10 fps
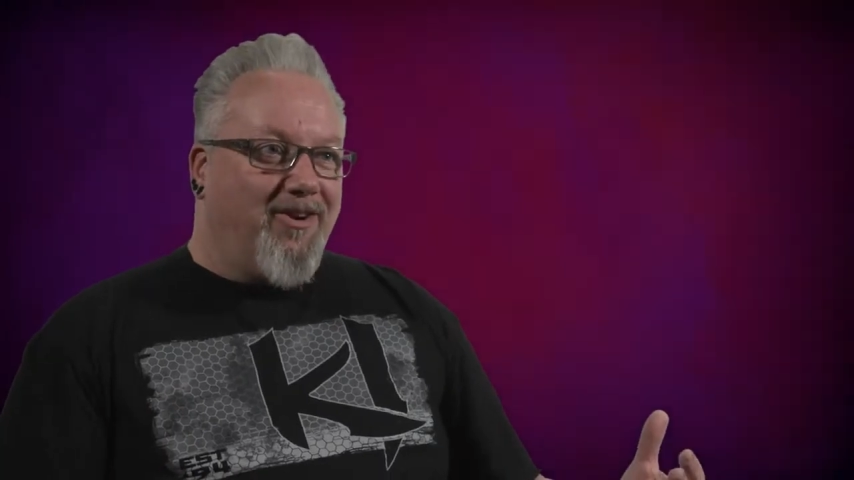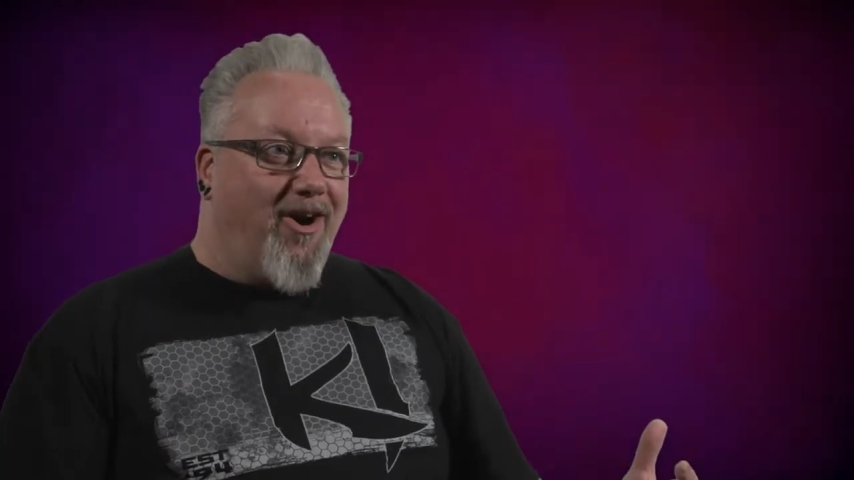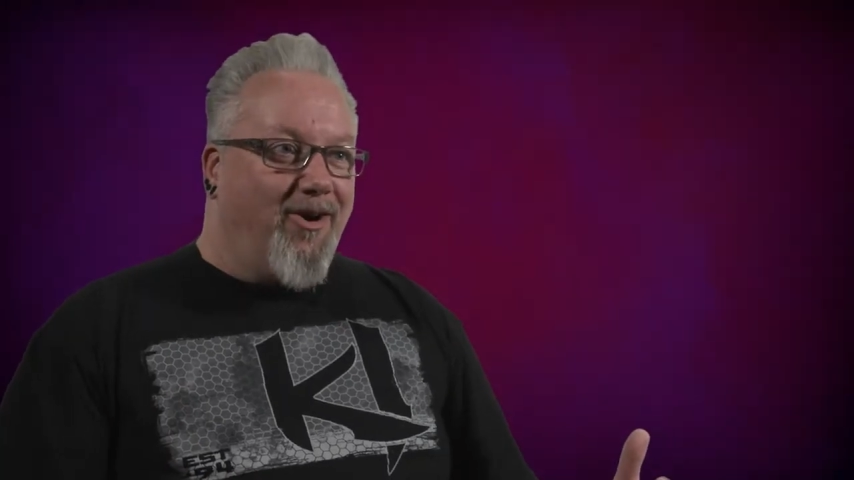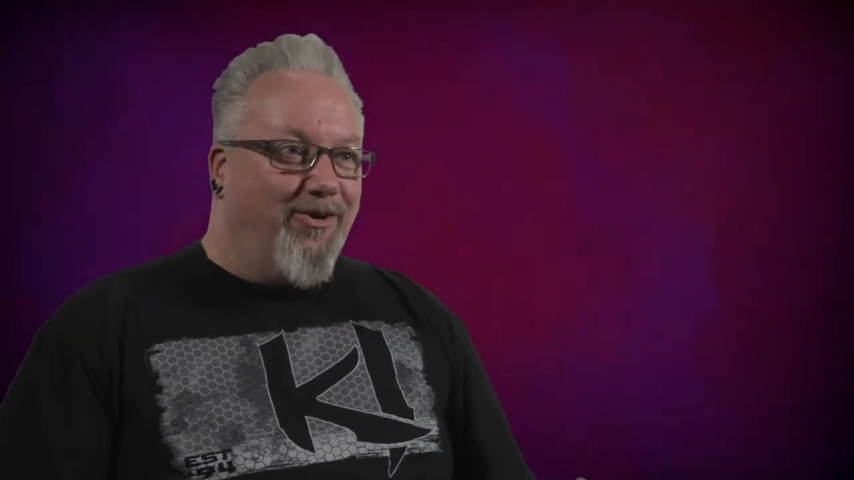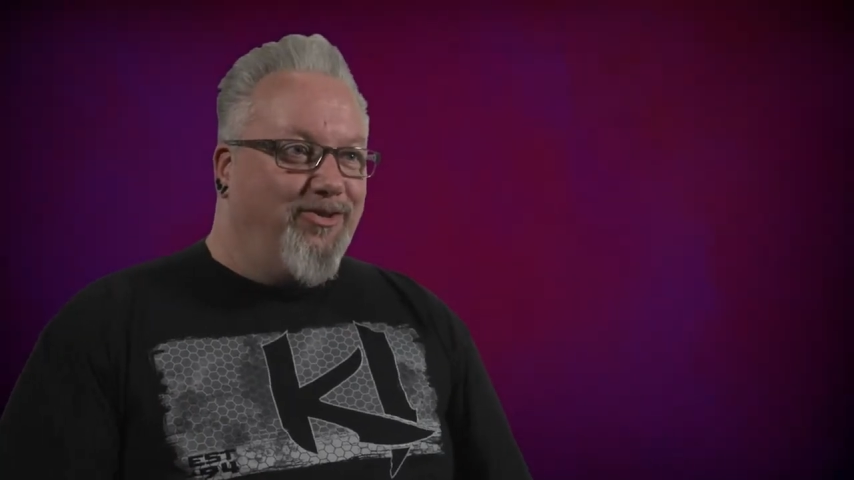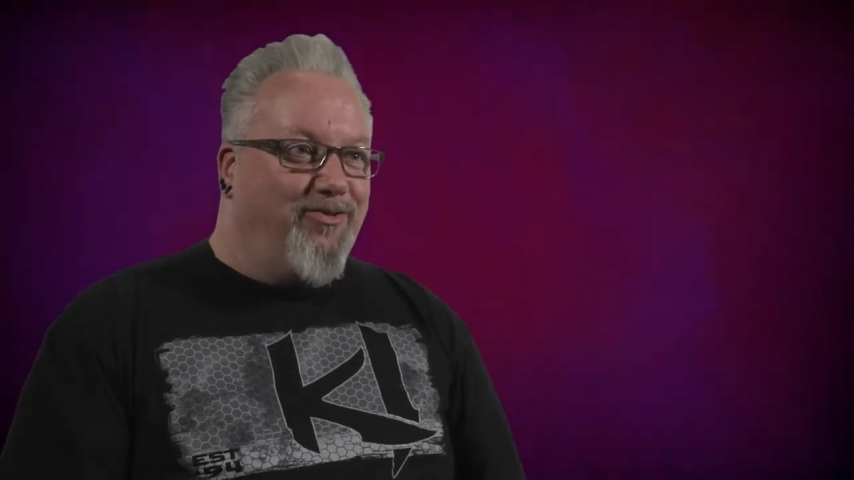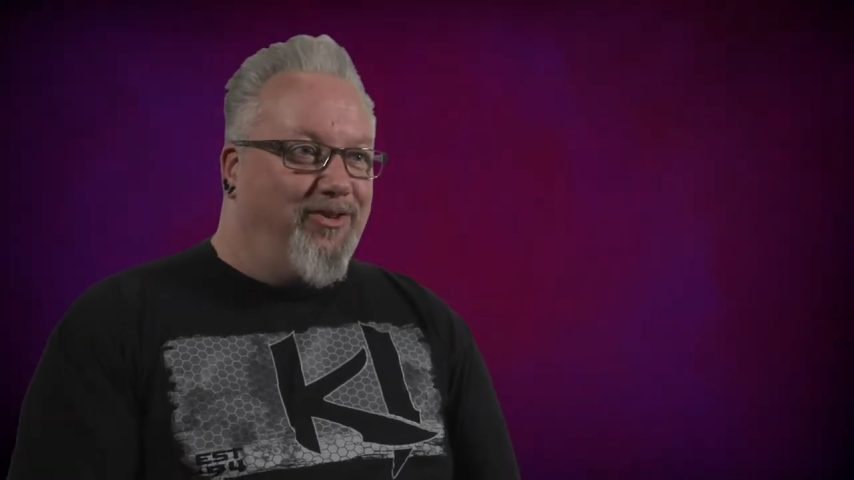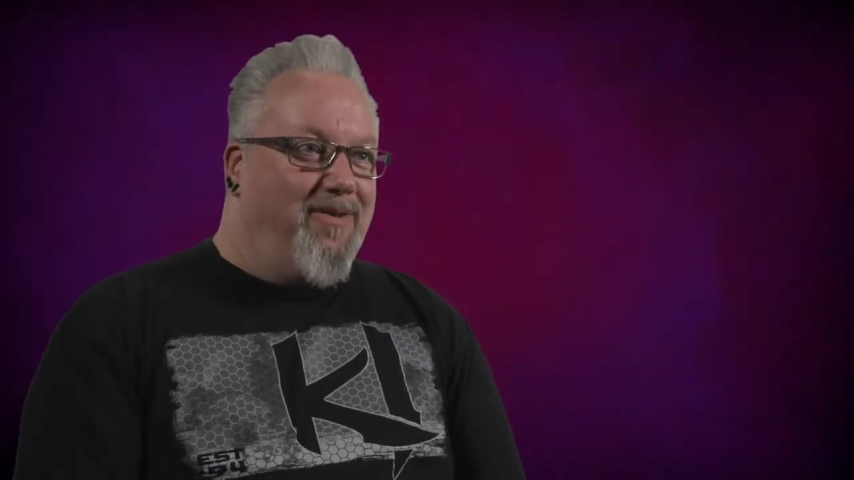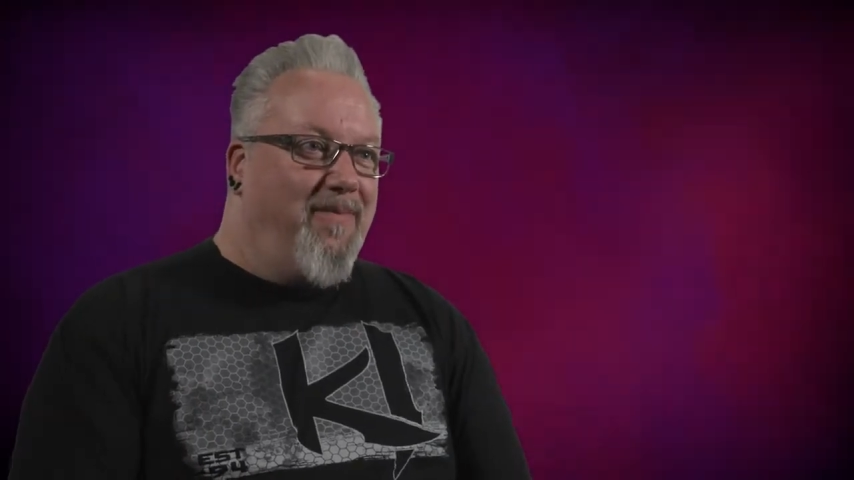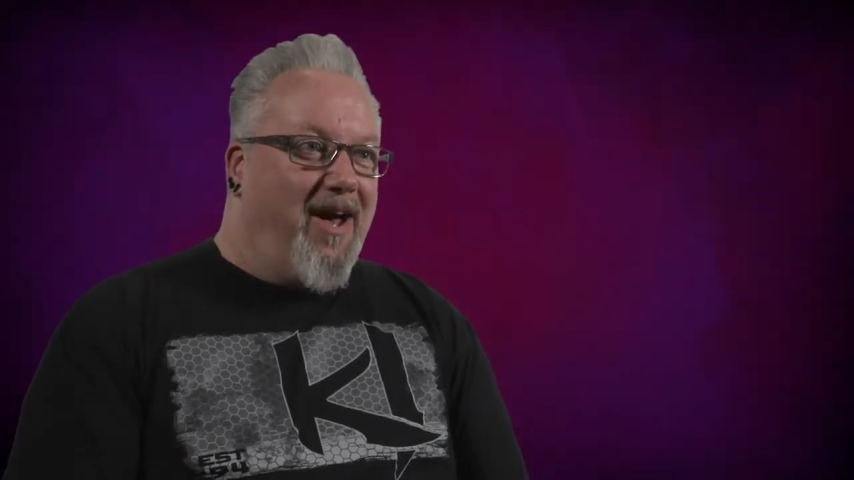Gargos
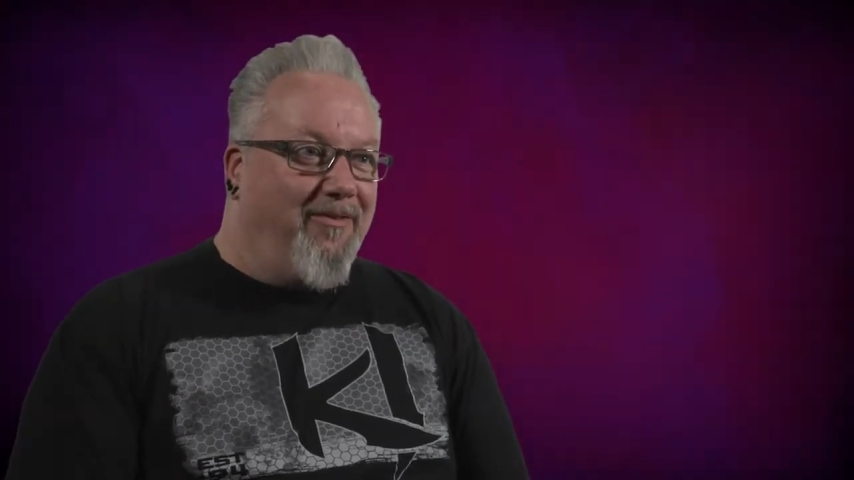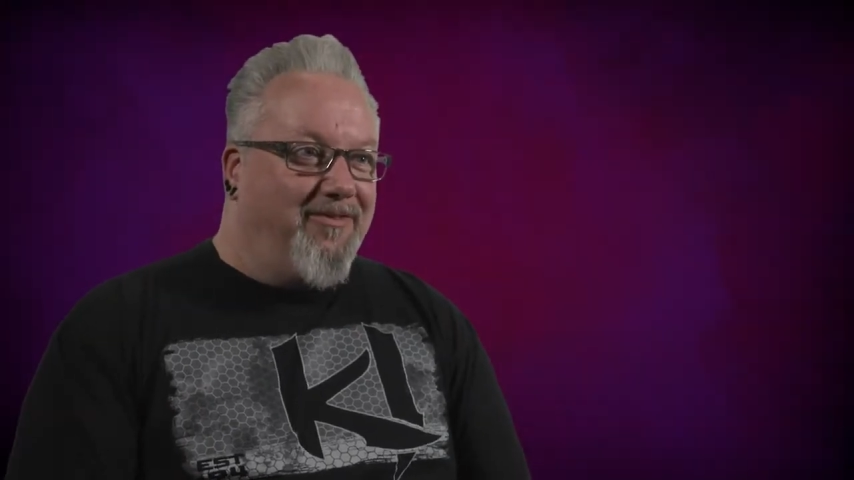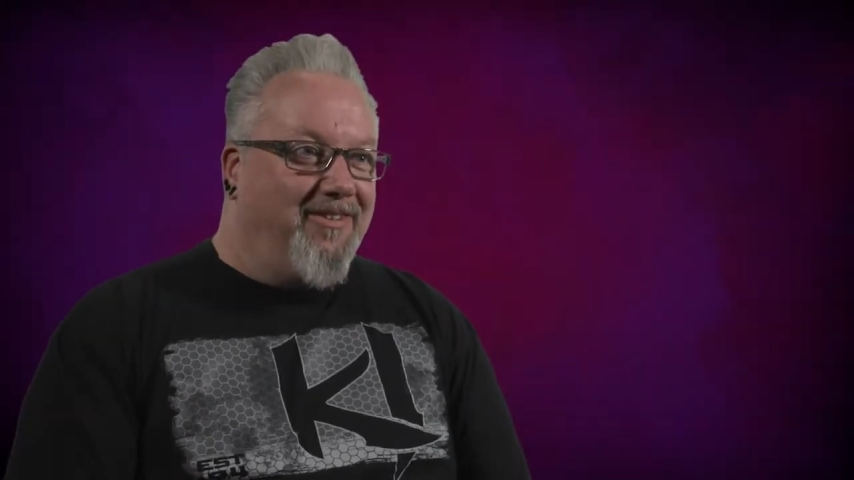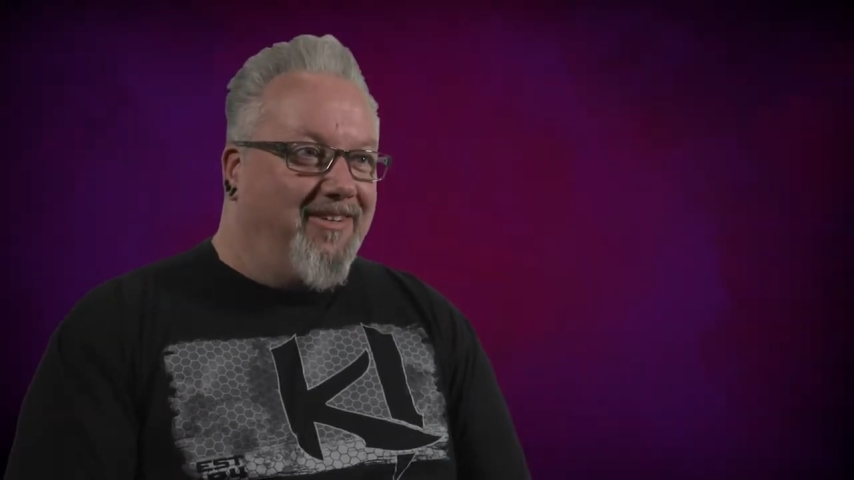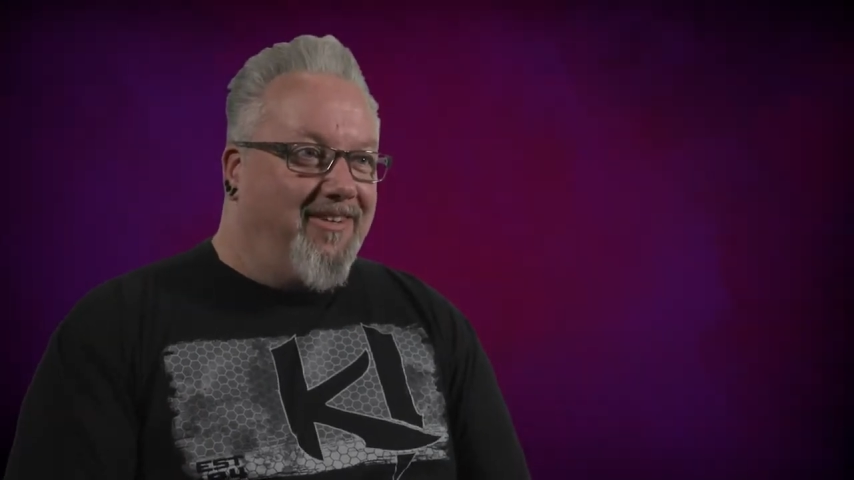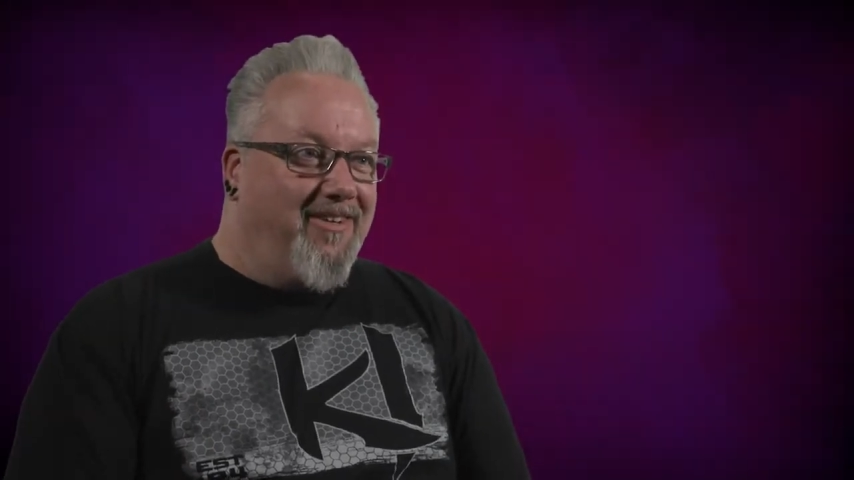fully buffed,